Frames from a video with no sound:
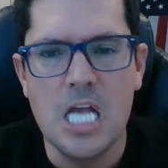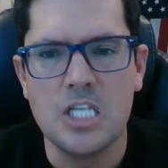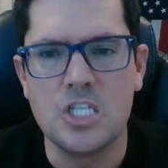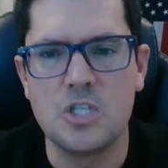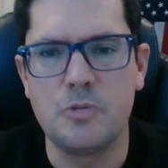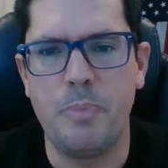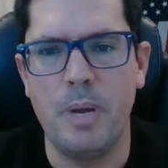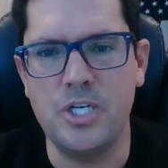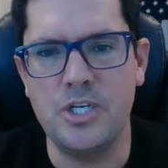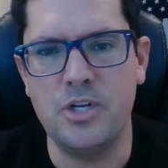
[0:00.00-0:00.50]

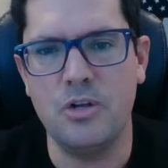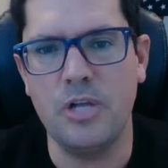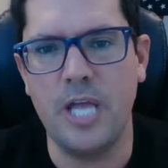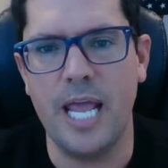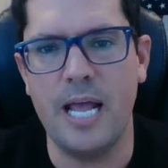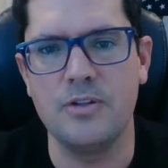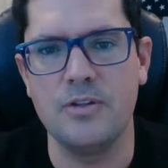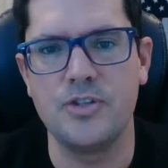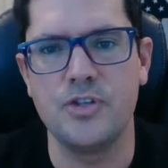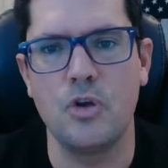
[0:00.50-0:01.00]
Special
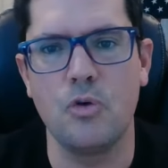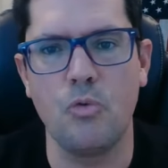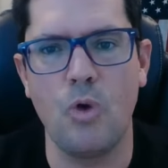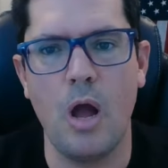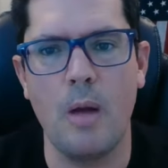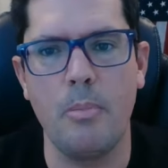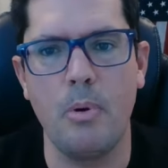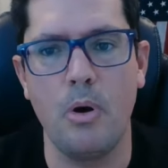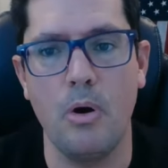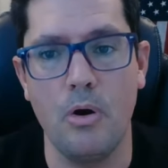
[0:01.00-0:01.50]
counsel
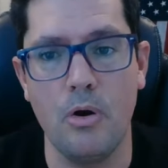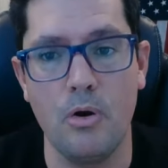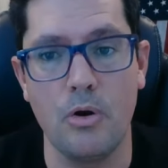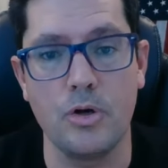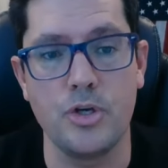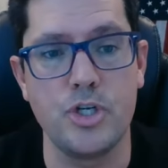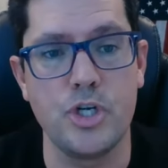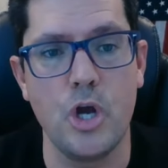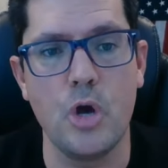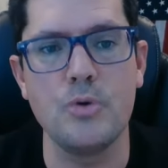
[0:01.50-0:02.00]
Robert
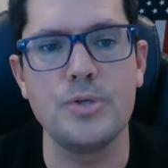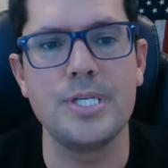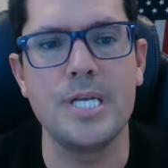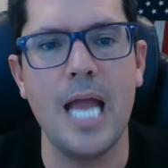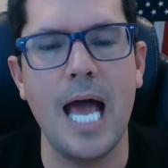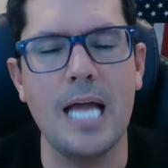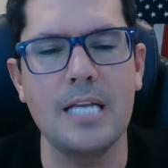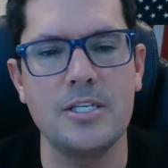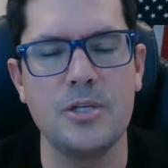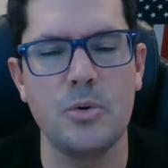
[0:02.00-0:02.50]
Hur chose
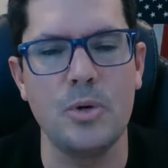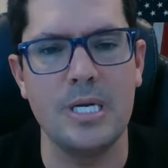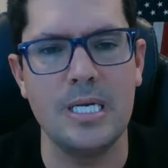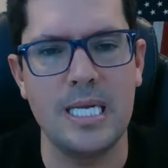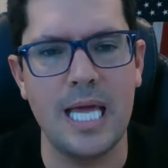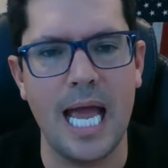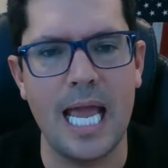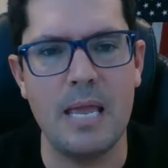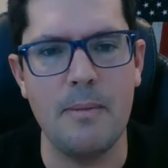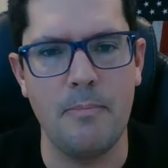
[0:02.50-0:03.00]
not to
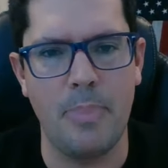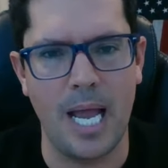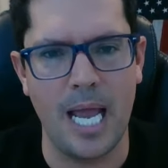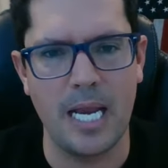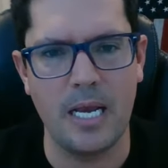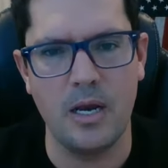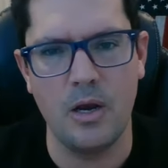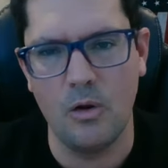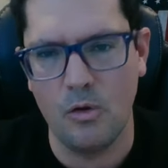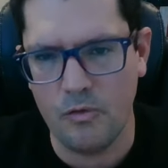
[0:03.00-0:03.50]
indict
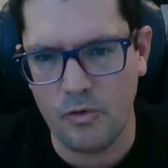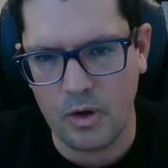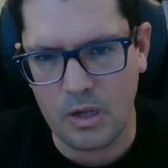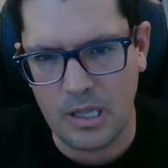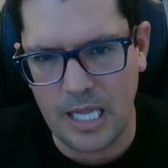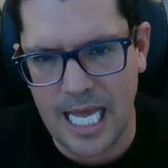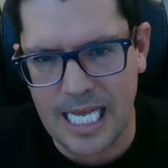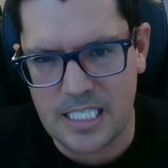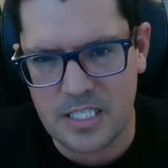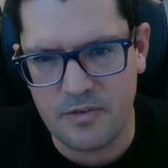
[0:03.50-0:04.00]
Biden over
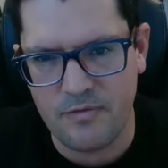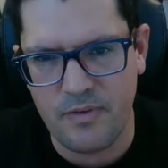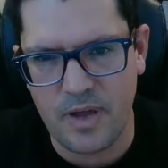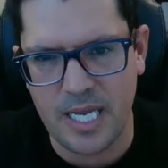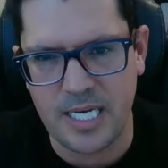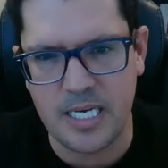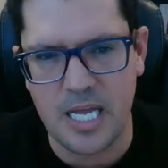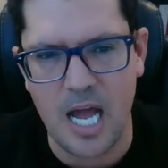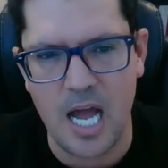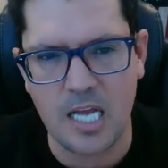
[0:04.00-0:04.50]

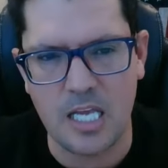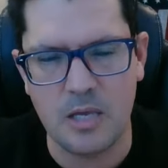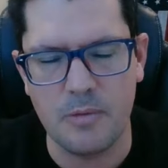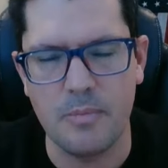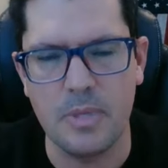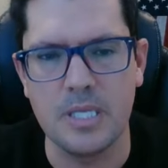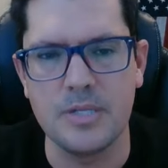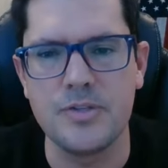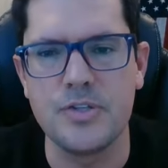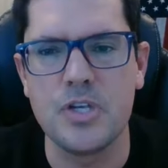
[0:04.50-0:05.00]
classified
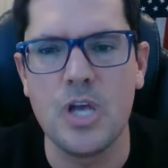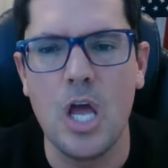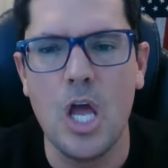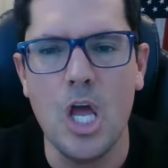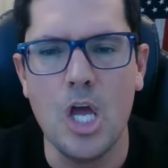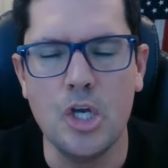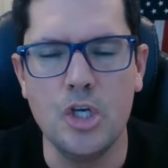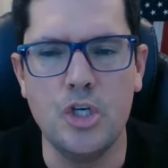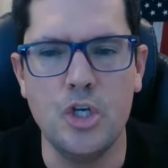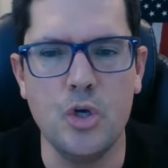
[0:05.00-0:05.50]
documents
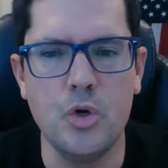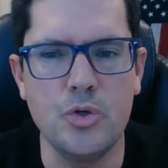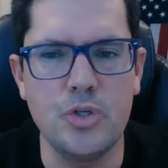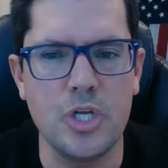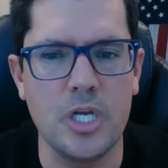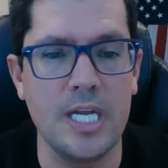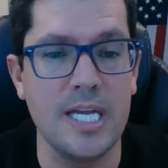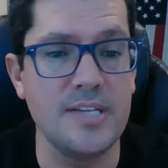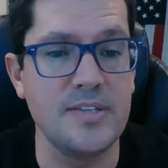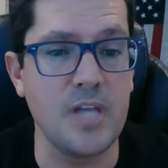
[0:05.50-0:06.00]
due
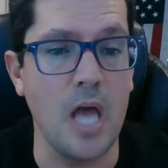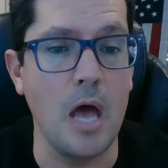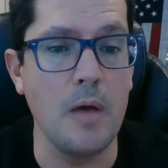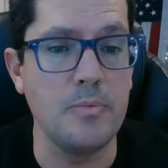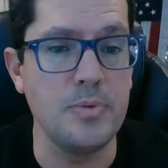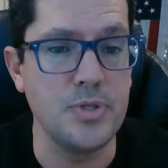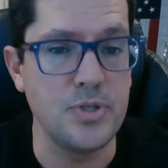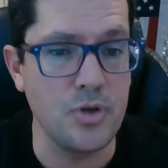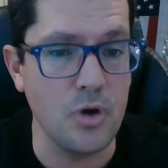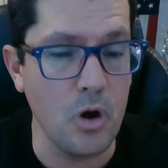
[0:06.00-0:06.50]
to his
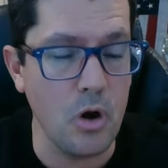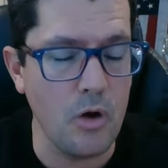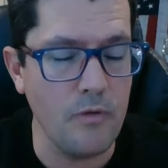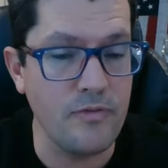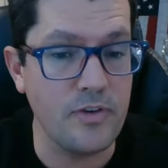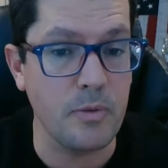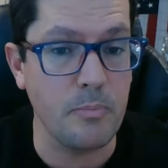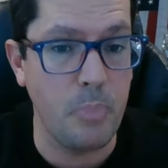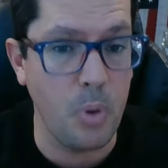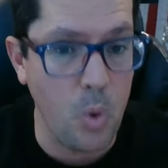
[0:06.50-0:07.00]

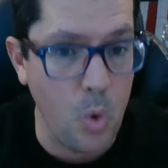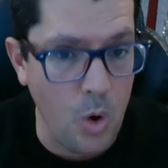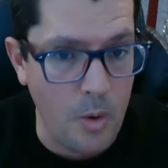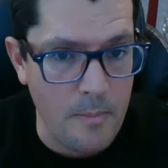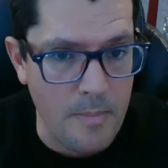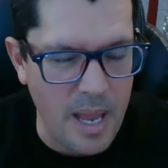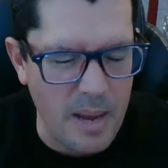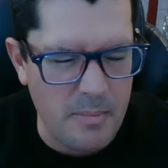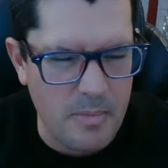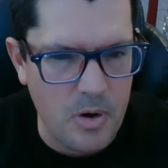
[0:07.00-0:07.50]
observed poor
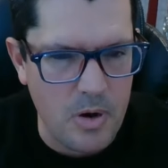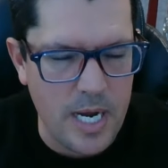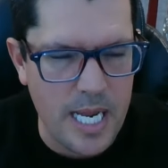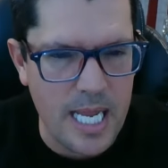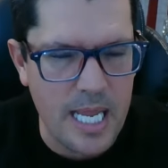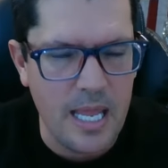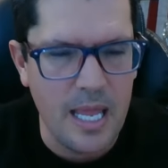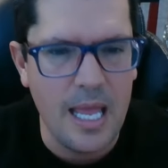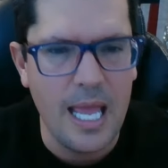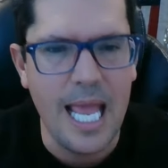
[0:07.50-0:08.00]

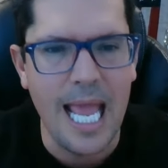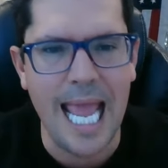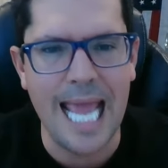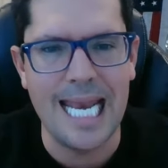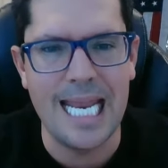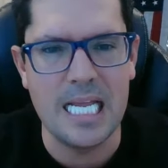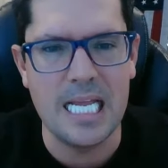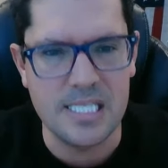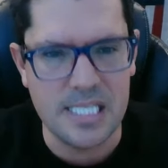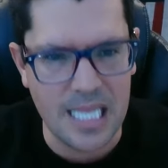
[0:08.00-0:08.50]
memory
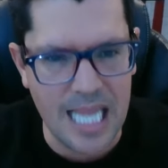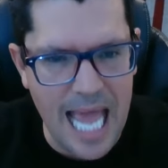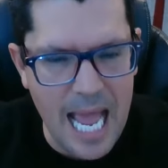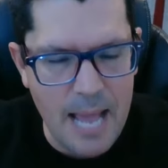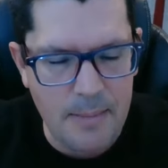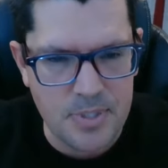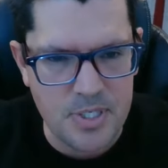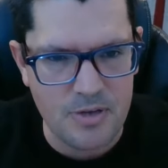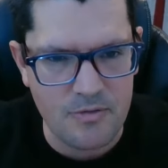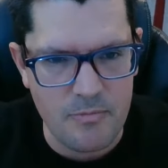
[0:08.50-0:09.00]
and his
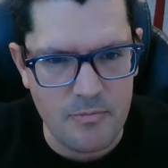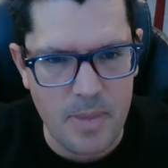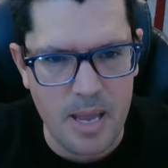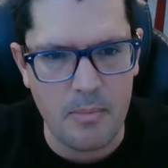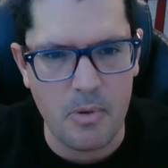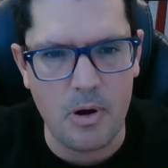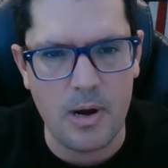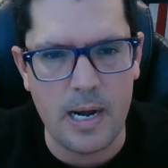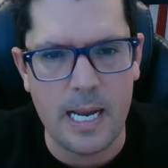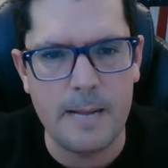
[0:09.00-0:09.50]
lapse of
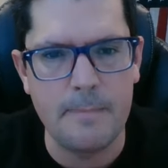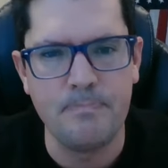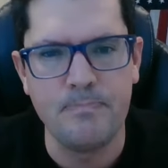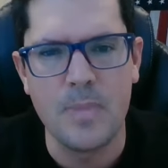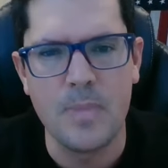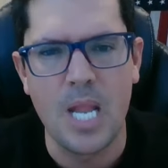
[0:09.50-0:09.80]
memory.